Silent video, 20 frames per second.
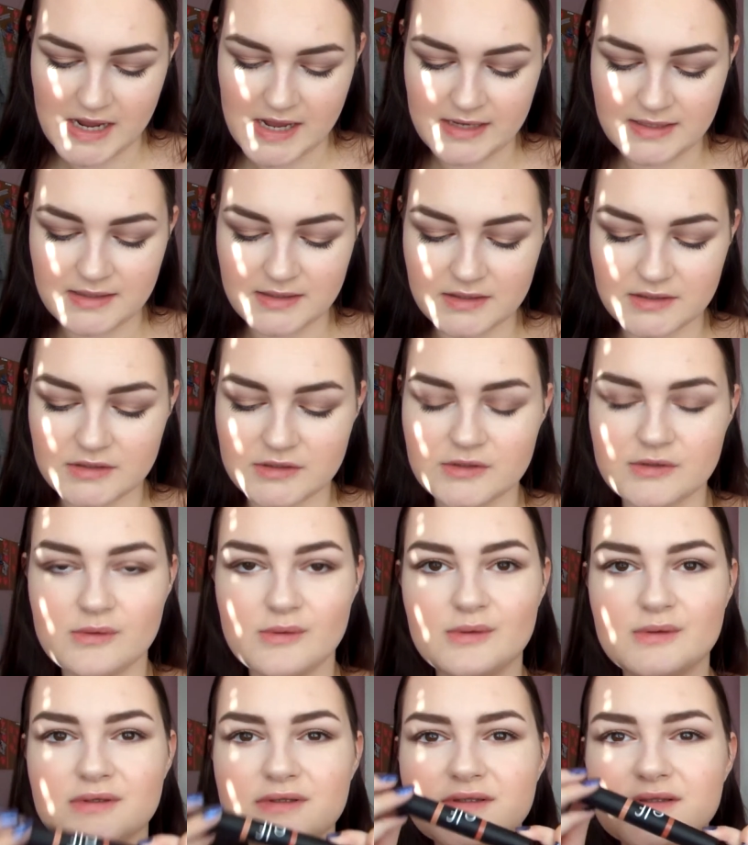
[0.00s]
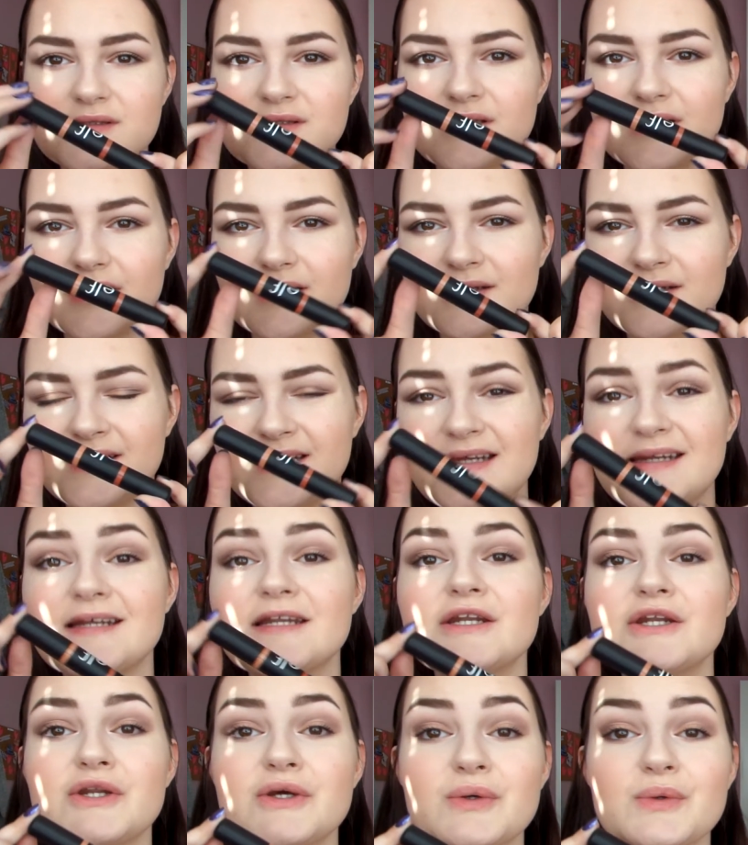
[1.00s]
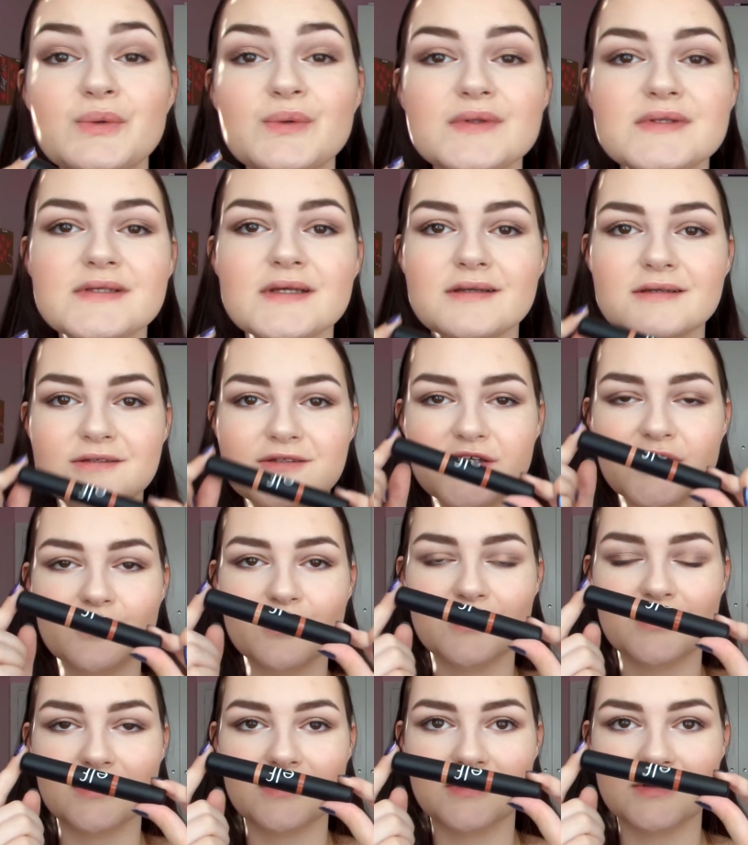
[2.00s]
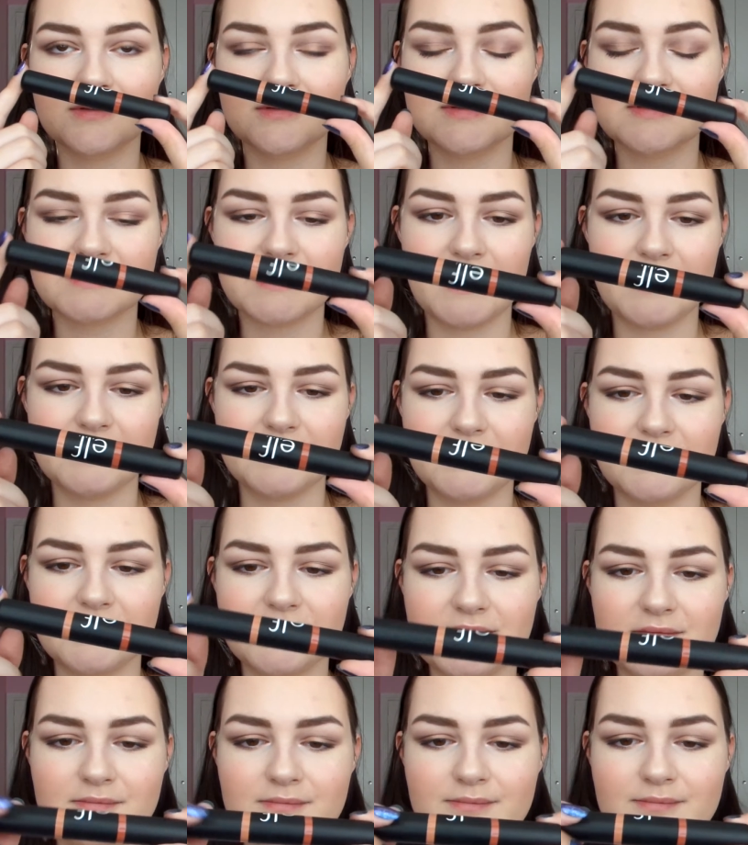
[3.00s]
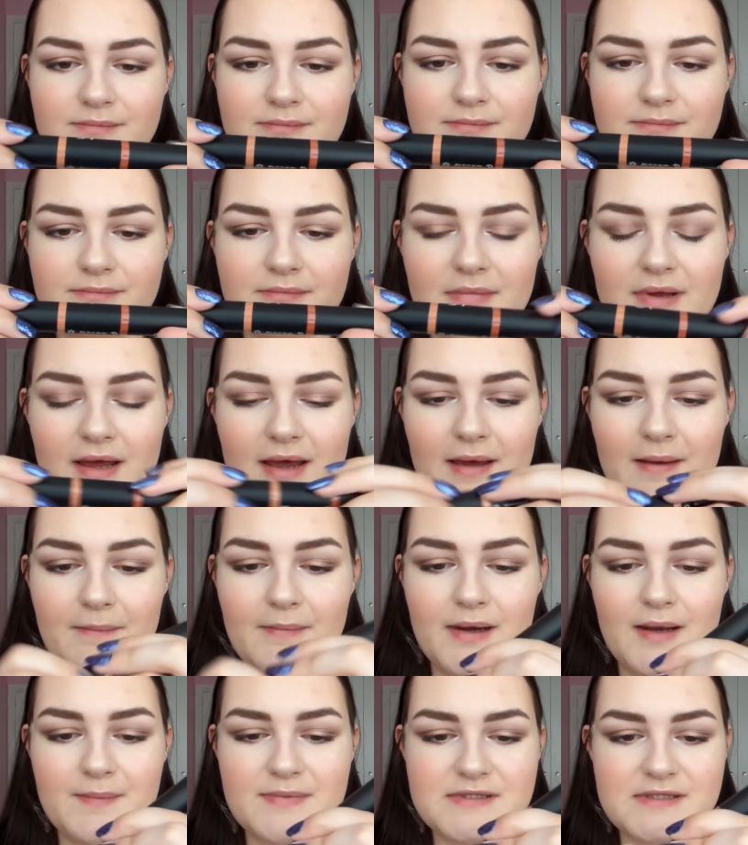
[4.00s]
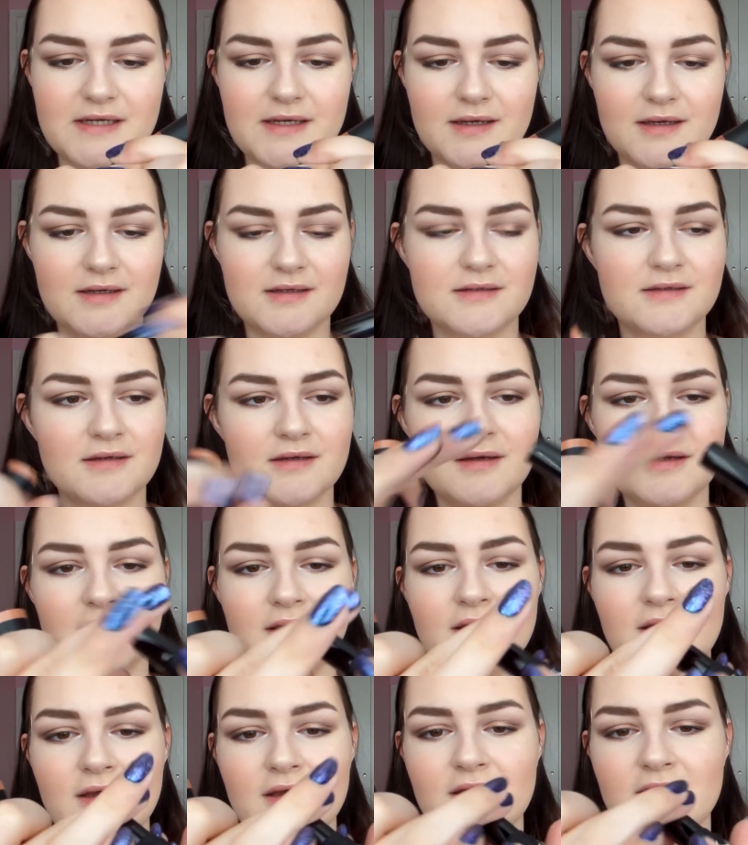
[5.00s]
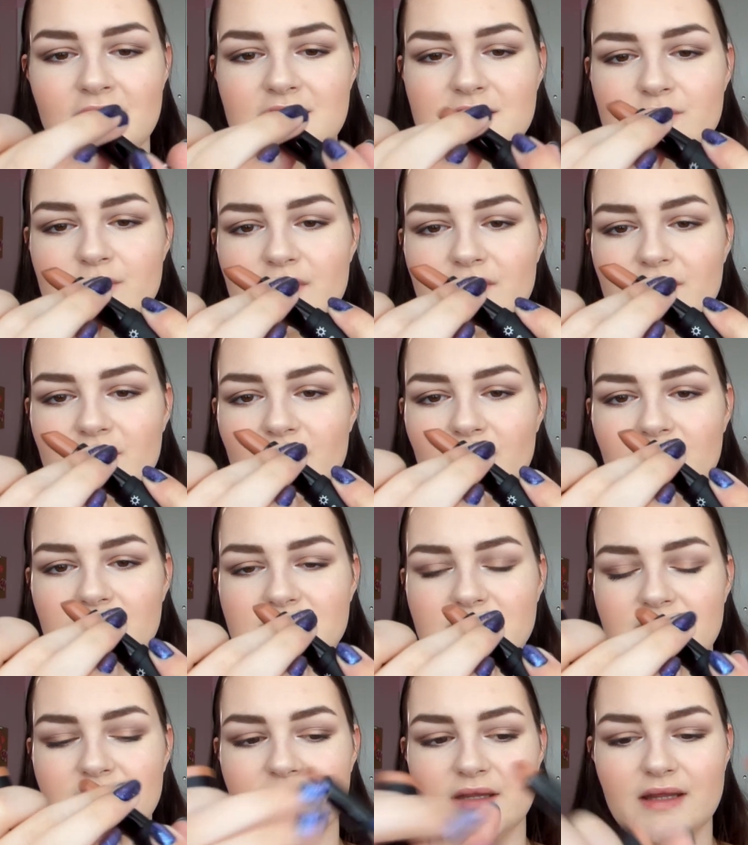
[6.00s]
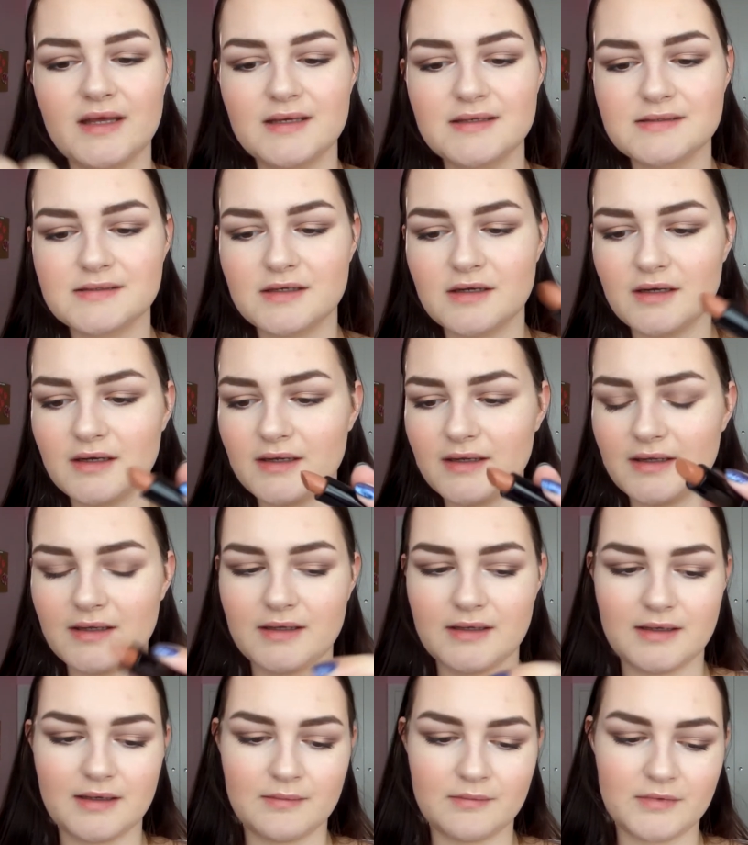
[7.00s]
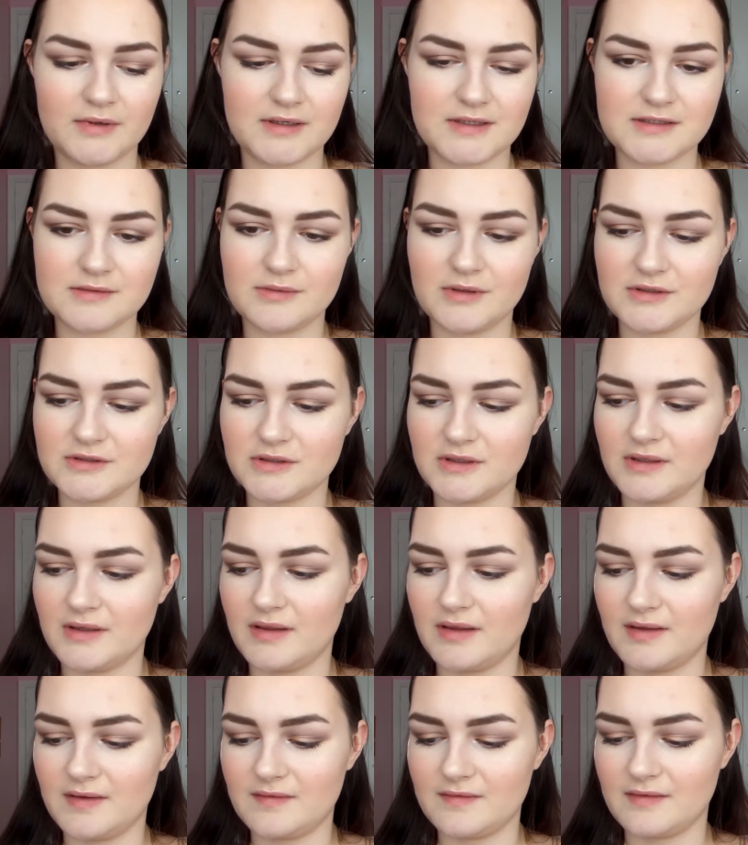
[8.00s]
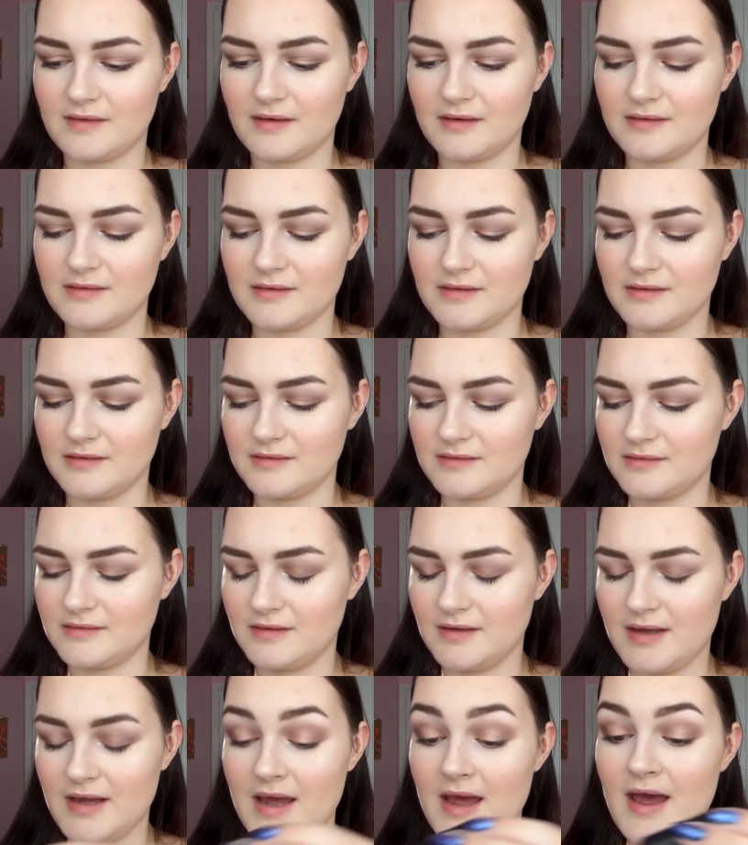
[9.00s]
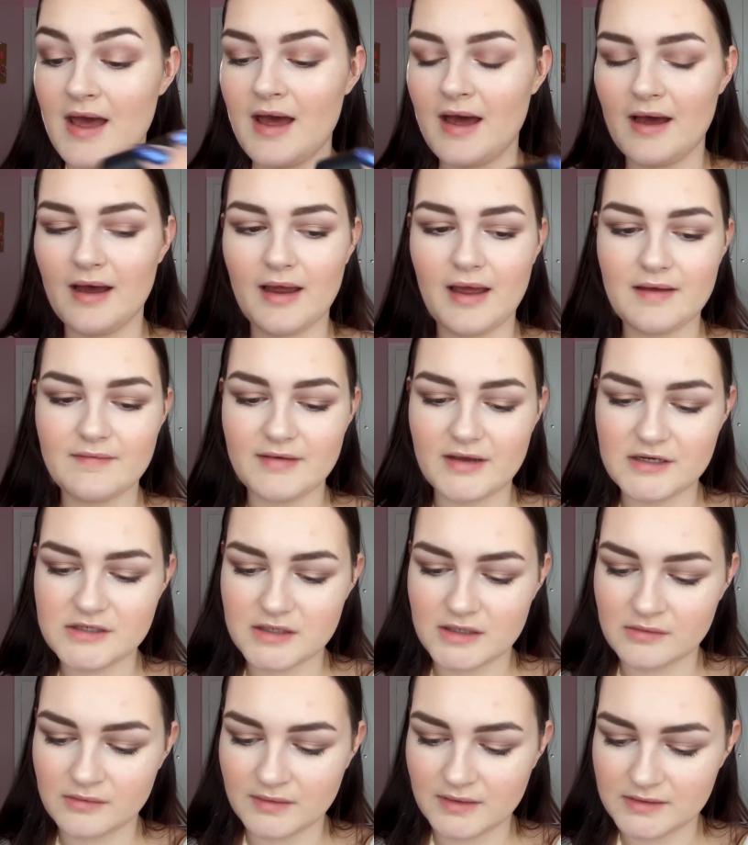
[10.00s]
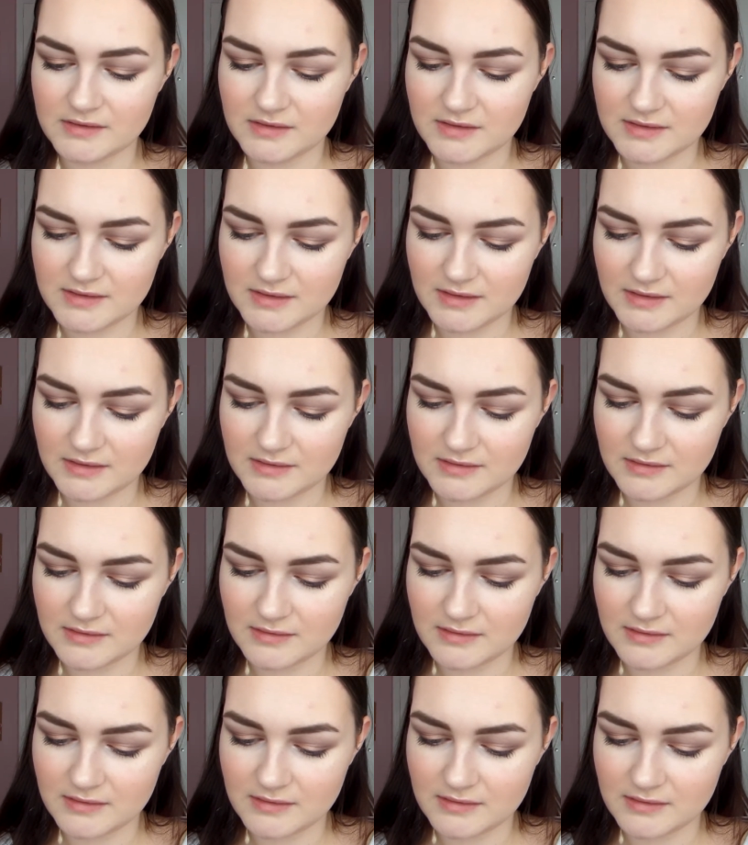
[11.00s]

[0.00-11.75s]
Needed Nudes, Needed Nudes double-sided um, lipstick. So we've got this colour here. I'm going to swatch on this side because I have eyeshadow on this other side.